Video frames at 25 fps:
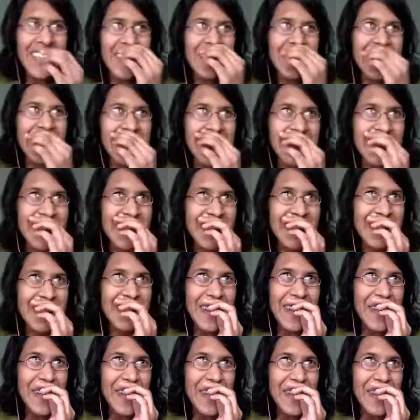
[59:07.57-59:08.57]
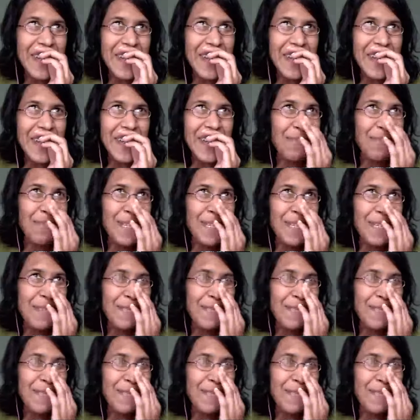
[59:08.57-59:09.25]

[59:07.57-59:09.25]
I'm going to try to make this brief,